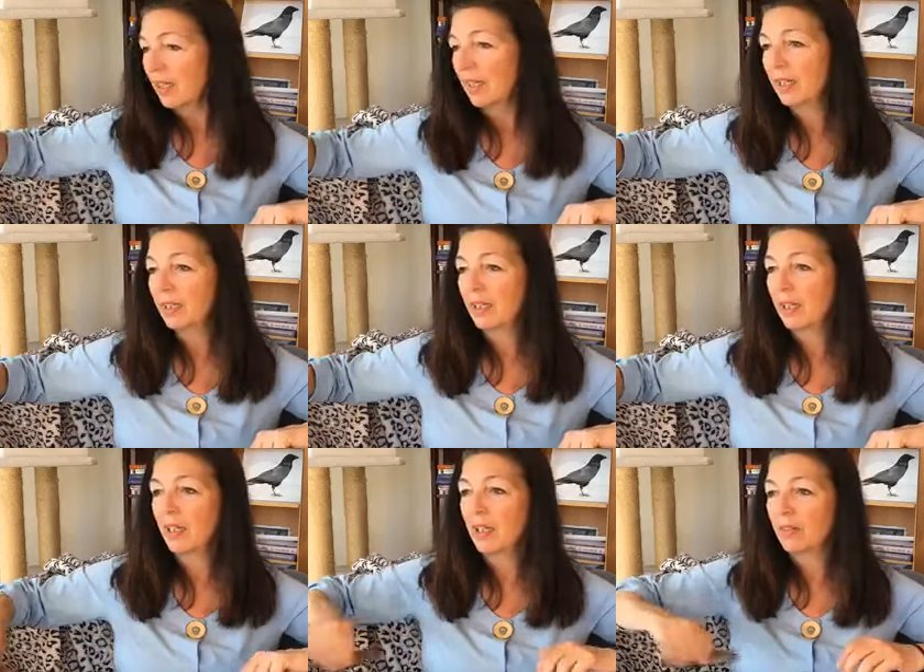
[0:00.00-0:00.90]
And
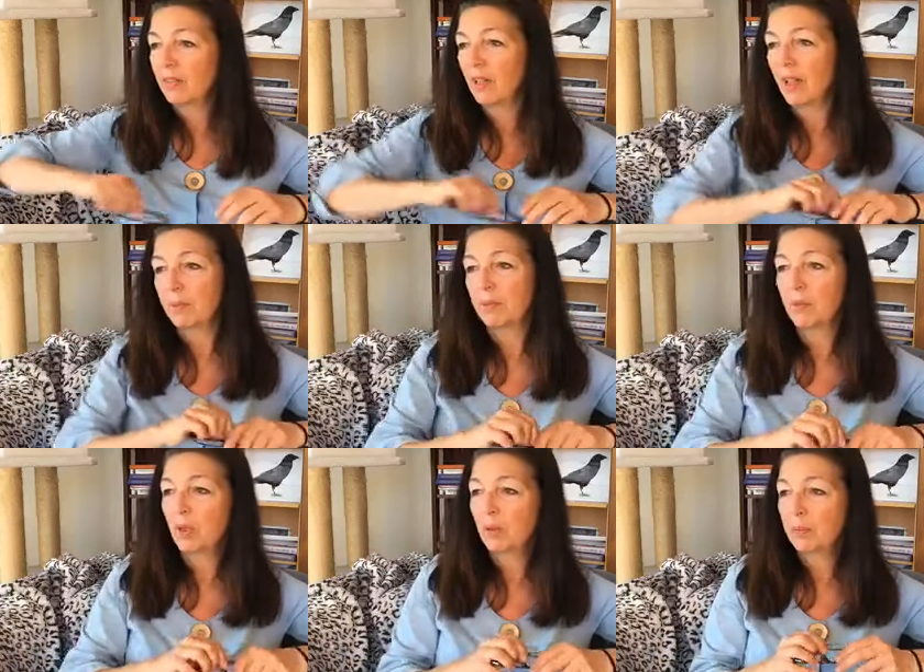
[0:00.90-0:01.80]
again, I'm
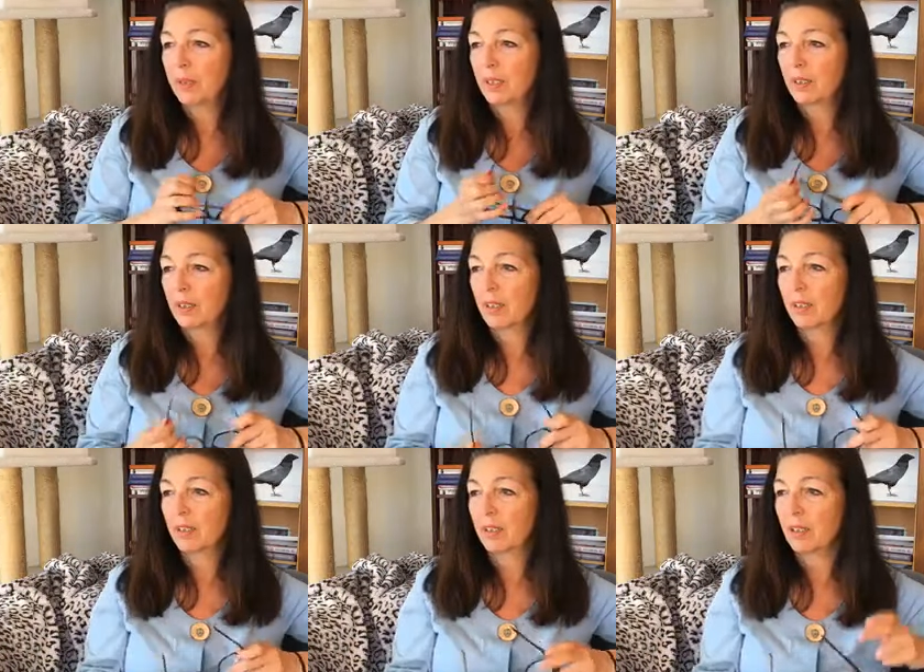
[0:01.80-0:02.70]
hoping
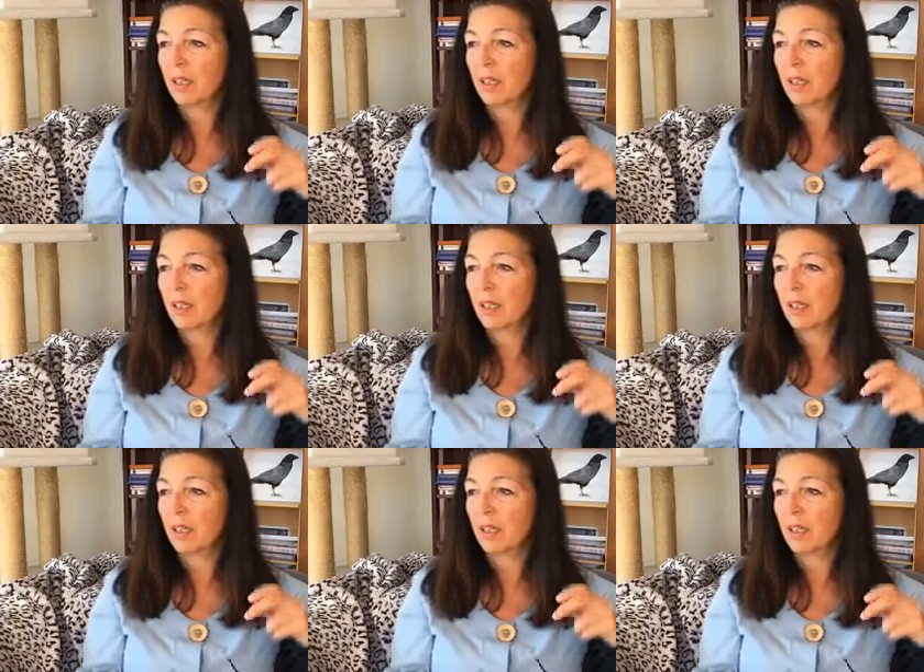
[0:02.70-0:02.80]
that